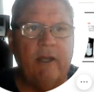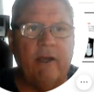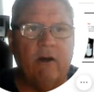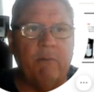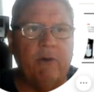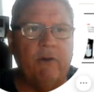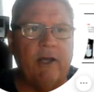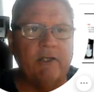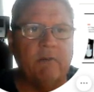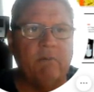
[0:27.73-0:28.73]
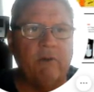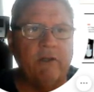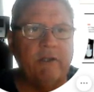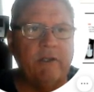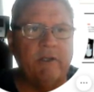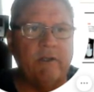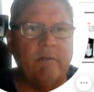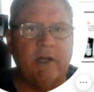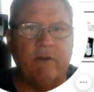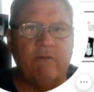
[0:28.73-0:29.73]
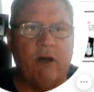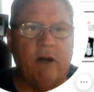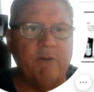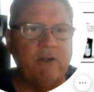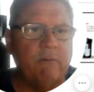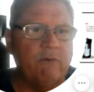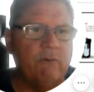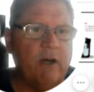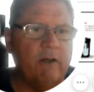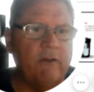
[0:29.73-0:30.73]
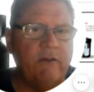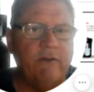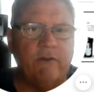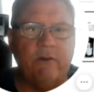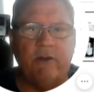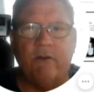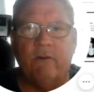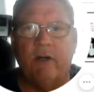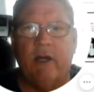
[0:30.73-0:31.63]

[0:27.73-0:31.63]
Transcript: They are built as complete systems and drop shipped directly to you.